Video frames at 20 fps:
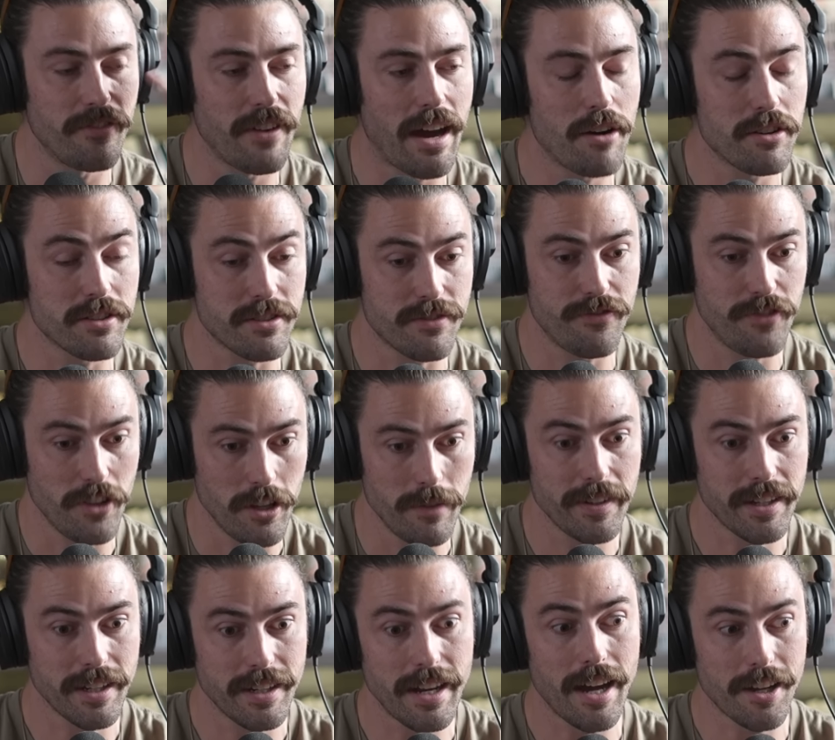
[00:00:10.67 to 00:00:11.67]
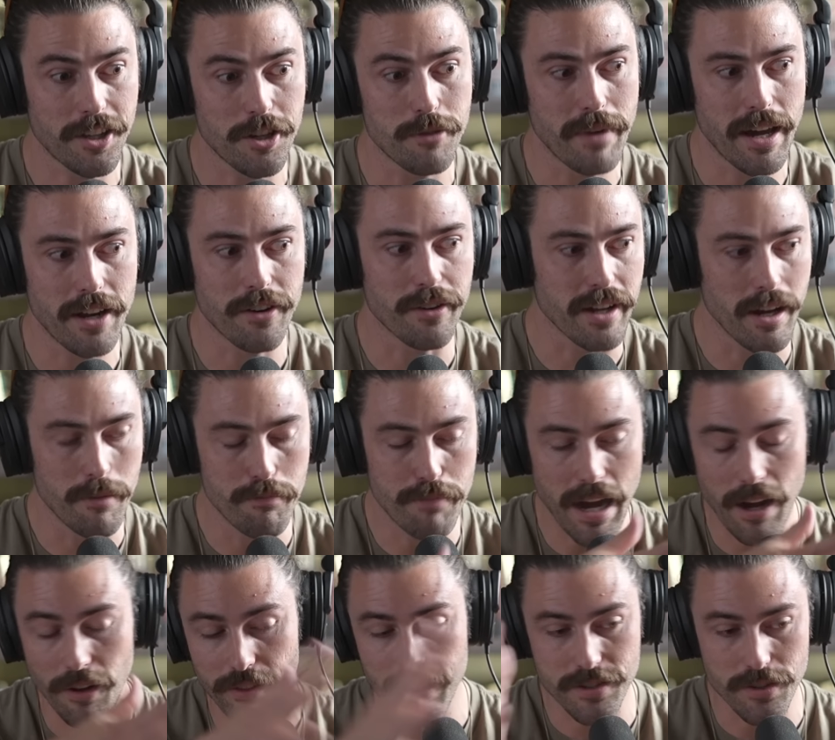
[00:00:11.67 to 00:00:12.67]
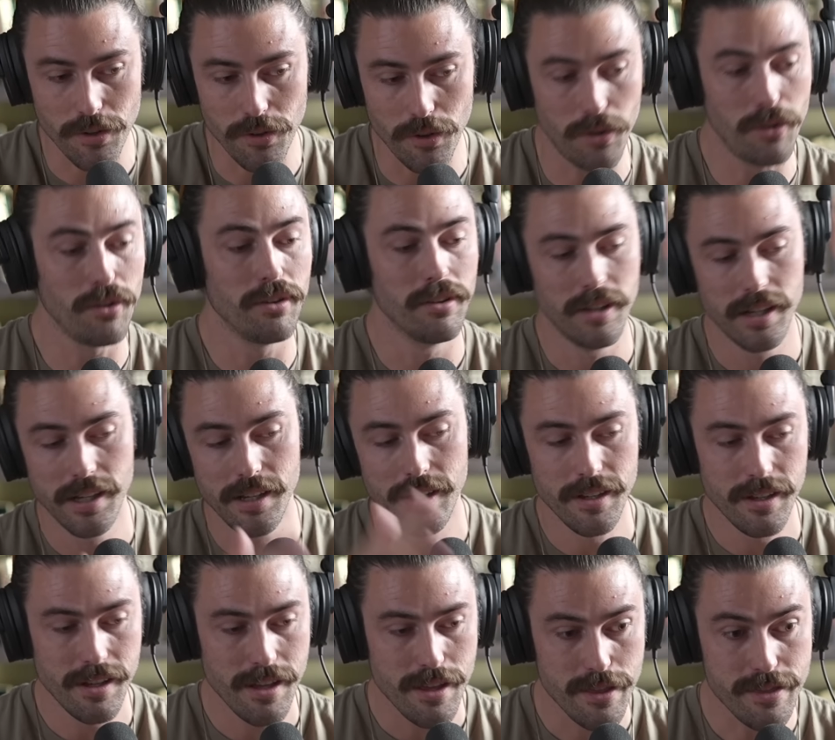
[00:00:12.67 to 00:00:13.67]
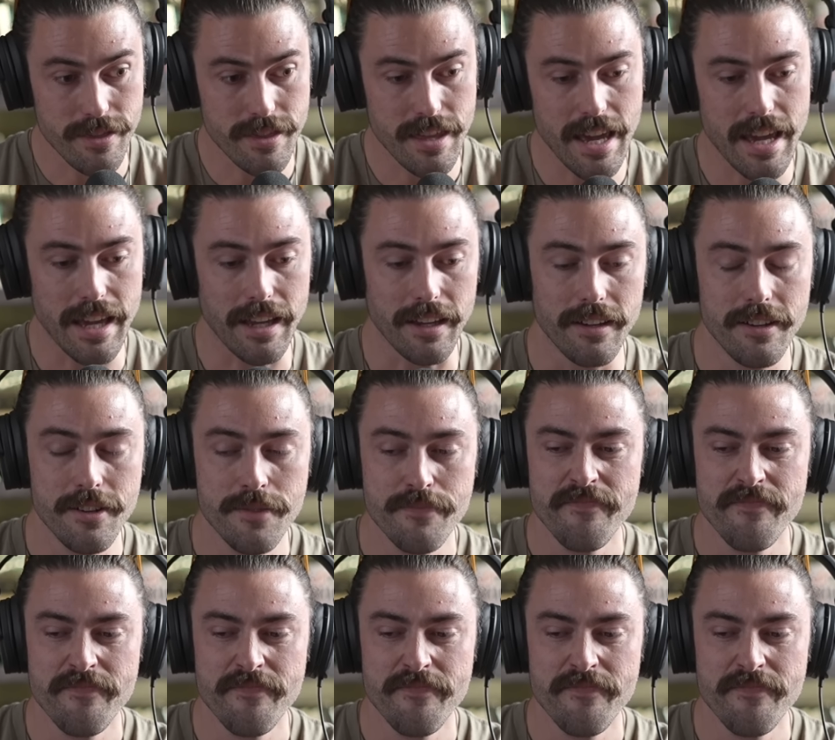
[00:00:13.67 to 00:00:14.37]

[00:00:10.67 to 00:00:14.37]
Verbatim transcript: I was filming a documentary about this whole thing,